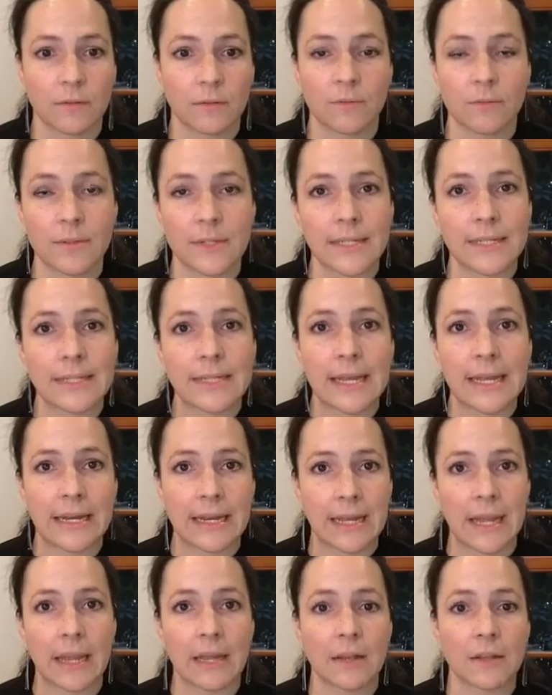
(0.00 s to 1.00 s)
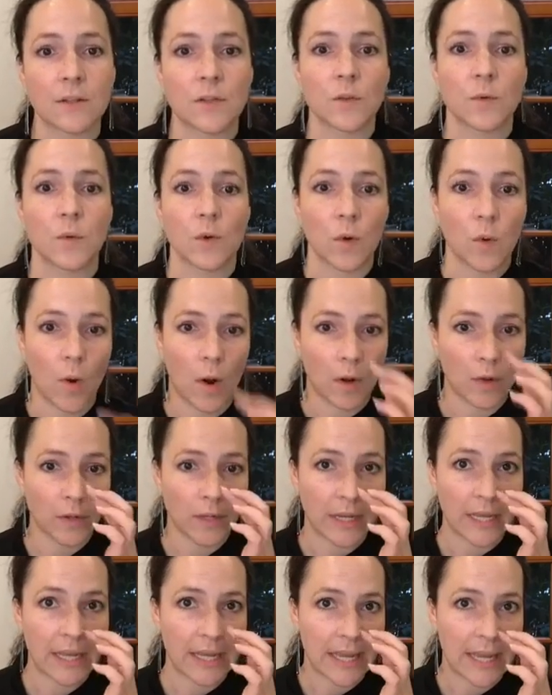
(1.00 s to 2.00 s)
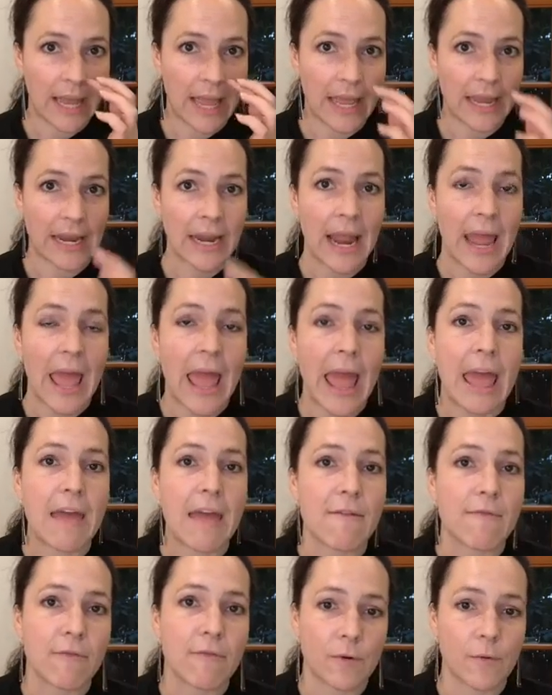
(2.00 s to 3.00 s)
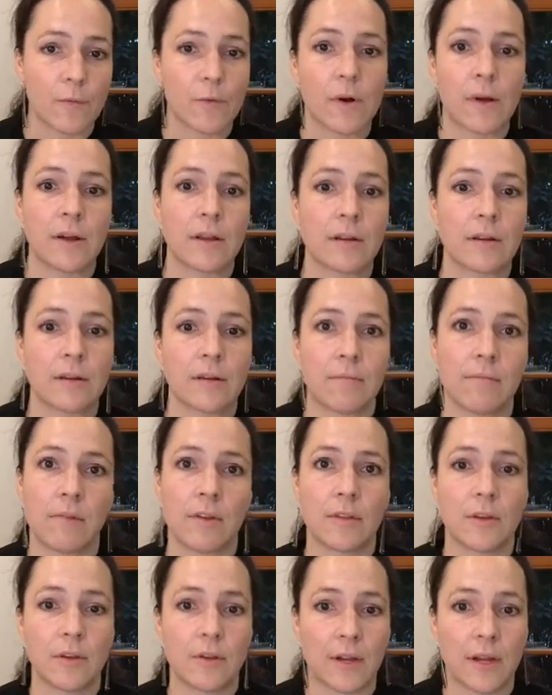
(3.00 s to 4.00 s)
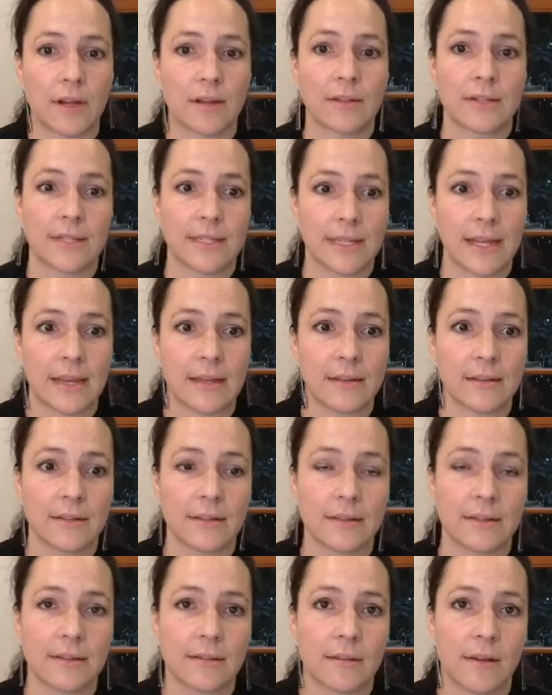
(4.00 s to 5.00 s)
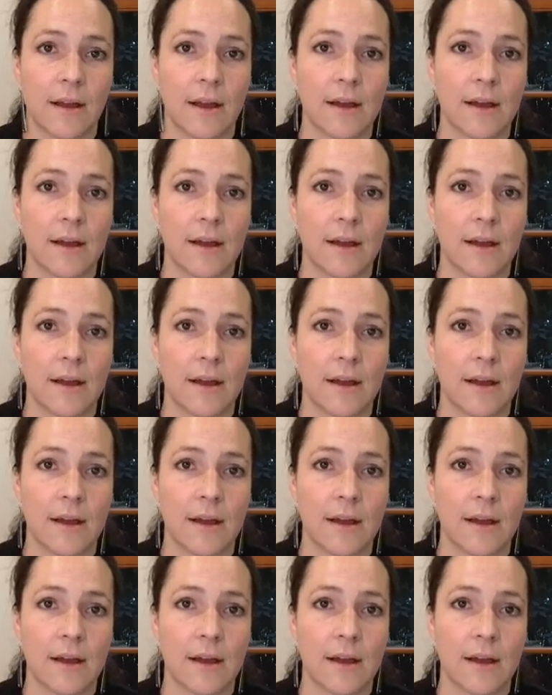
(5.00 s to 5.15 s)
was dedicated to equality, and everyone in the United States,